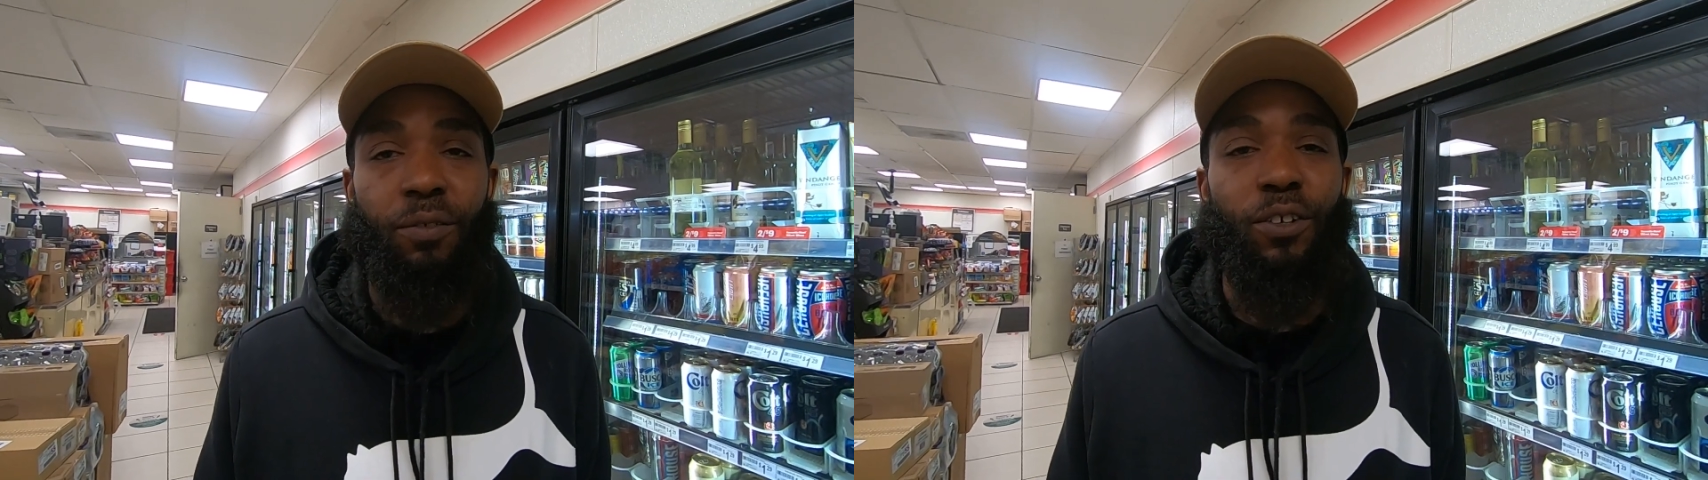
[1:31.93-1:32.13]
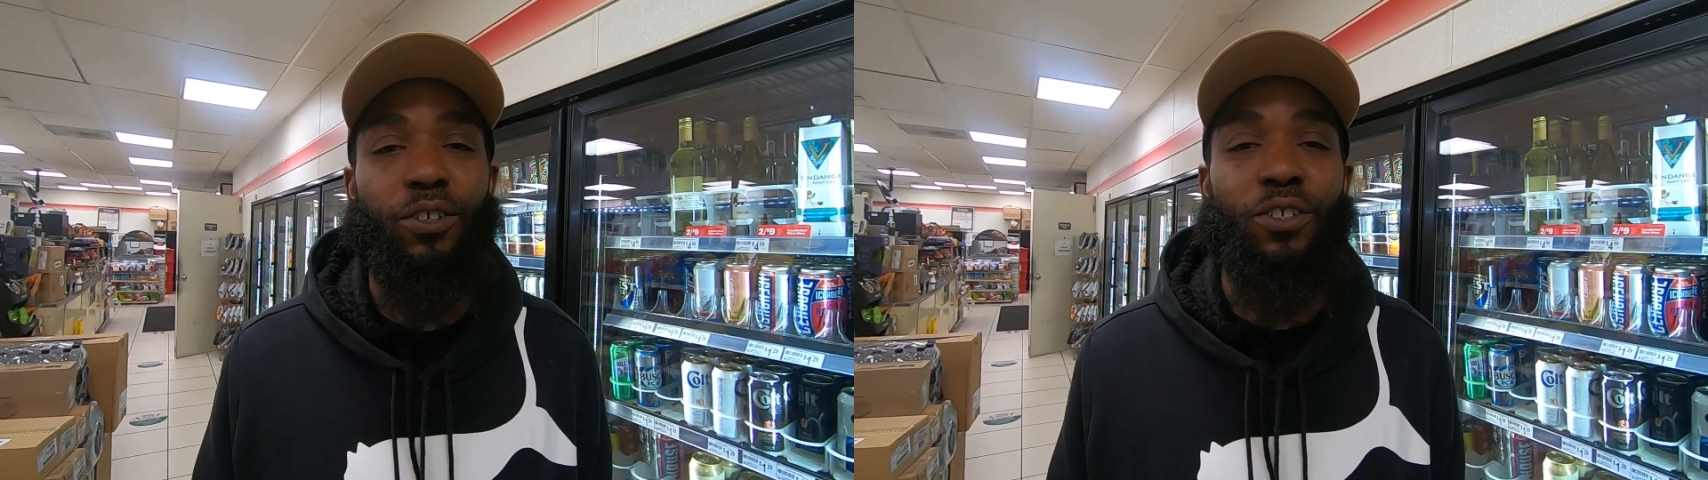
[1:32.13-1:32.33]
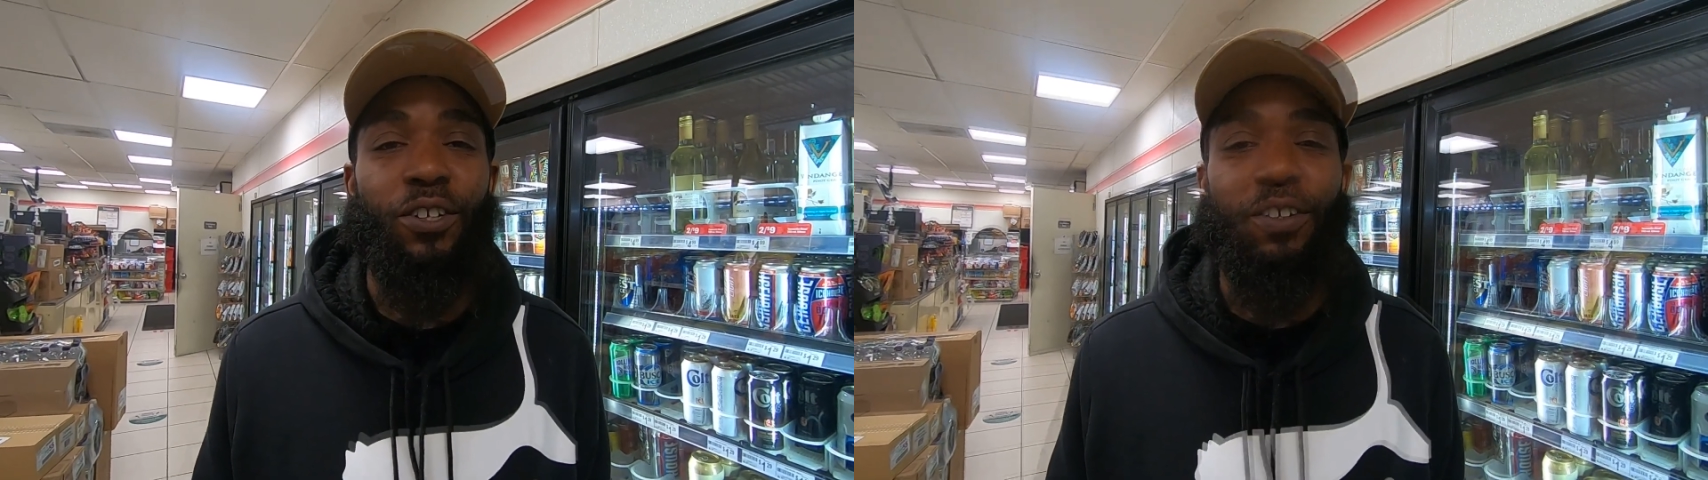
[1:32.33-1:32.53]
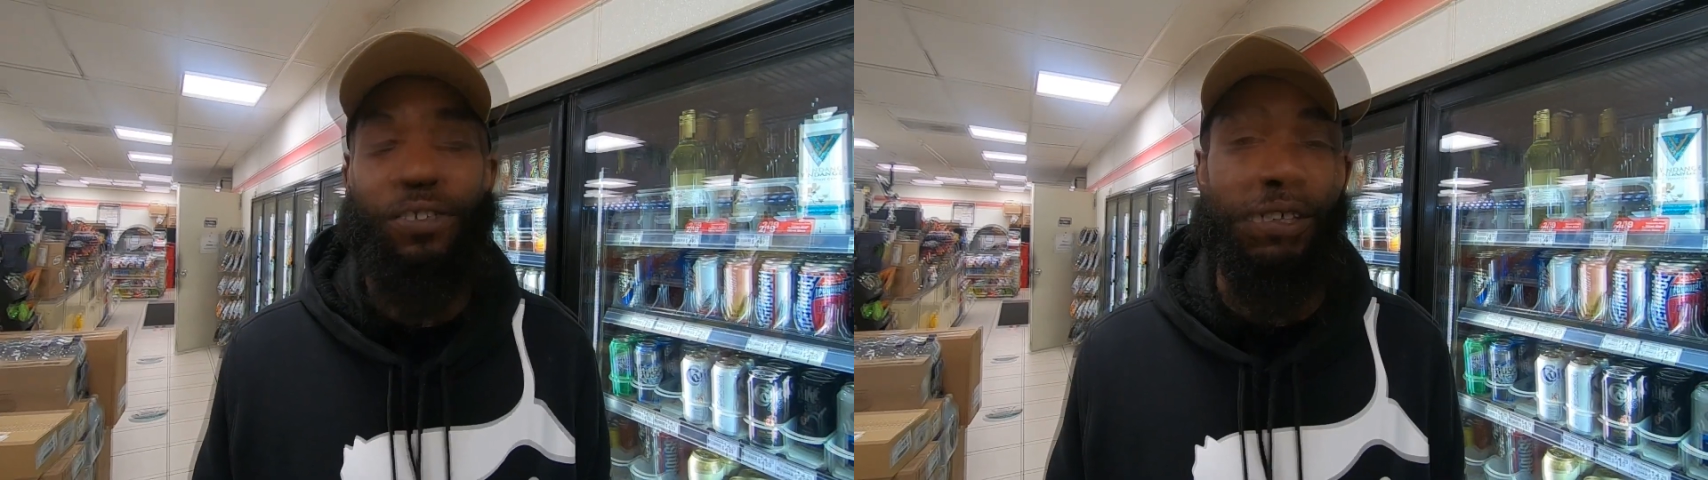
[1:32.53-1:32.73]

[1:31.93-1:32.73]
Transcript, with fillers: give you the shirt